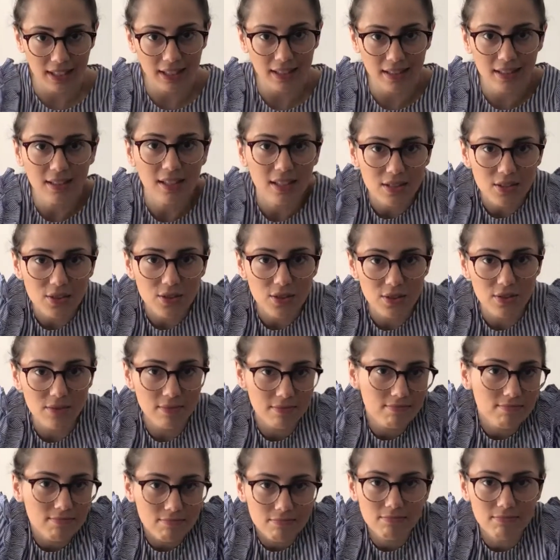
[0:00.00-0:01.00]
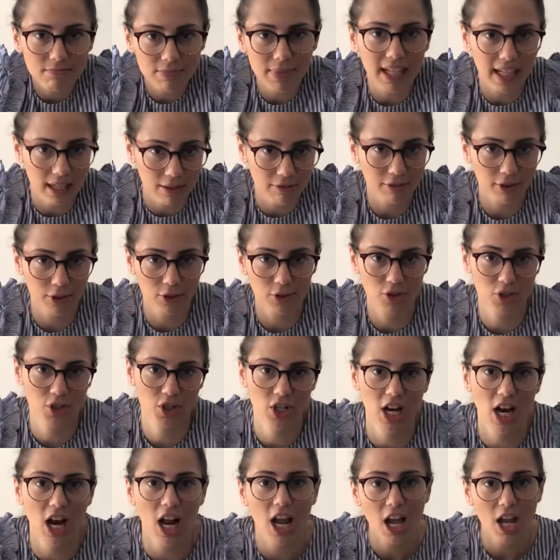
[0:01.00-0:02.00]
this big
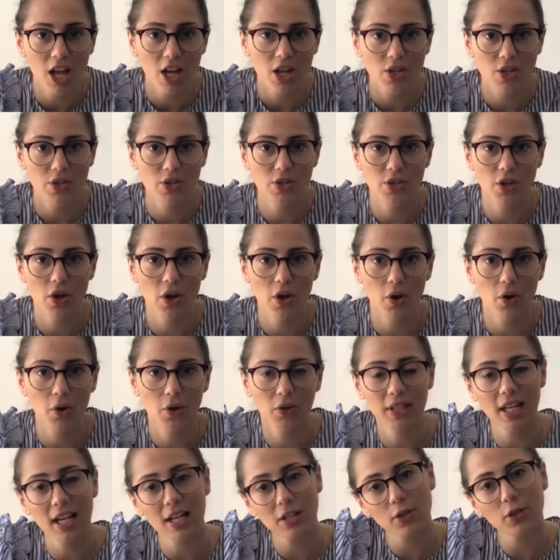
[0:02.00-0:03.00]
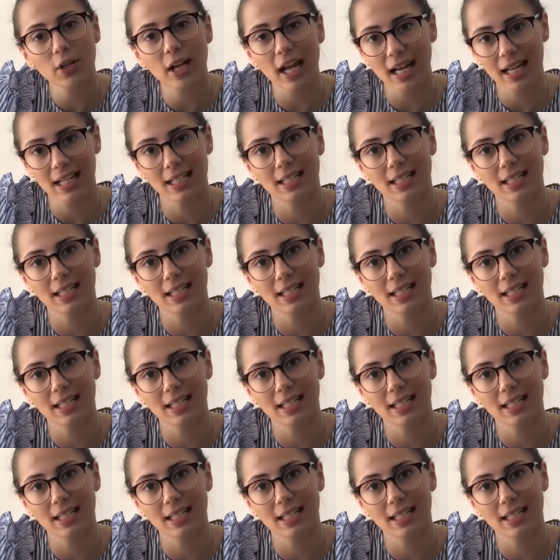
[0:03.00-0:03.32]
evolution? So then you can